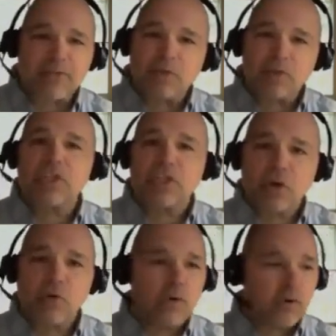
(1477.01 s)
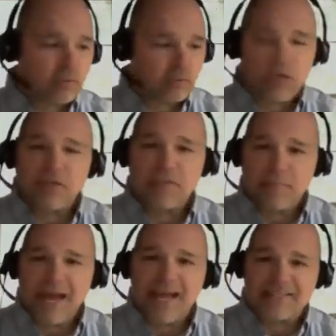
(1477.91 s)
If you're going to go right off the
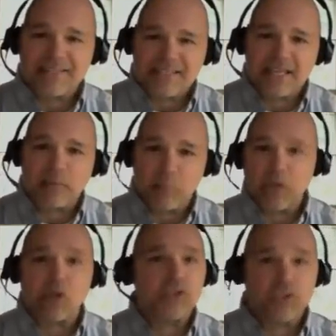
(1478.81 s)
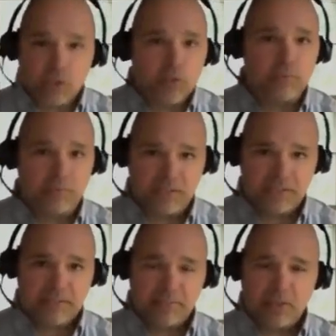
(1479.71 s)
bat saying we are doomed
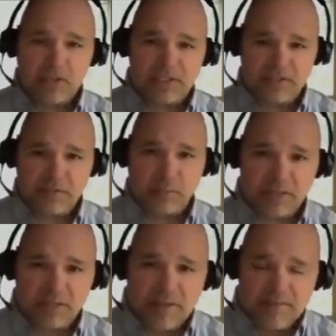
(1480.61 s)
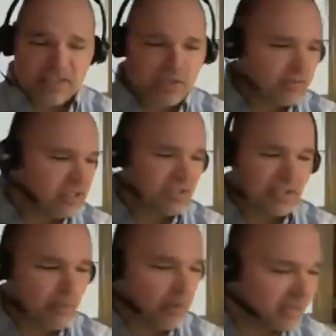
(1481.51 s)
because of what, so just
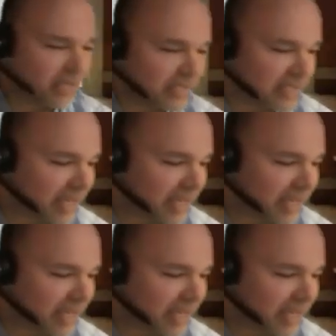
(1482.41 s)
come on, guys.